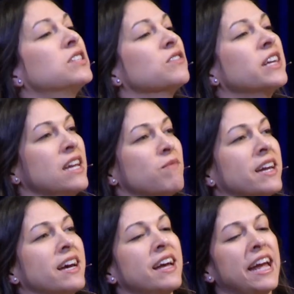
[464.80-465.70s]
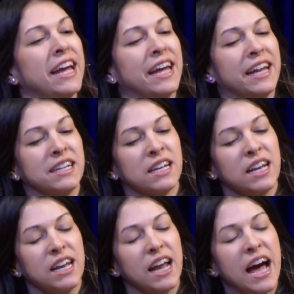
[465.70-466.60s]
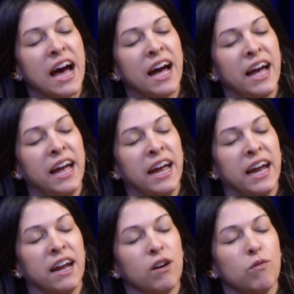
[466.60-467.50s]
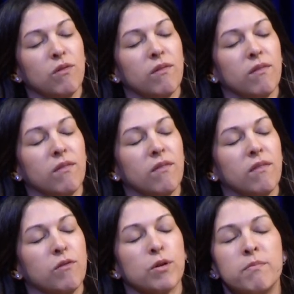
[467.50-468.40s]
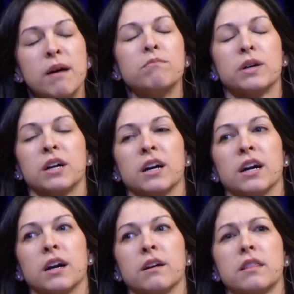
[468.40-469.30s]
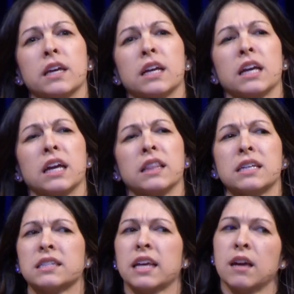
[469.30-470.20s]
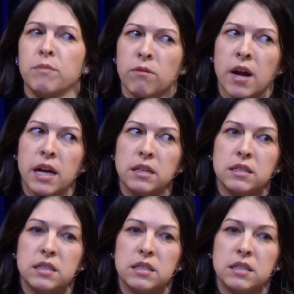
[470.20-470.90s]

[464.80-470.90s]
to leukemia, and I remember thinking, this can't be right.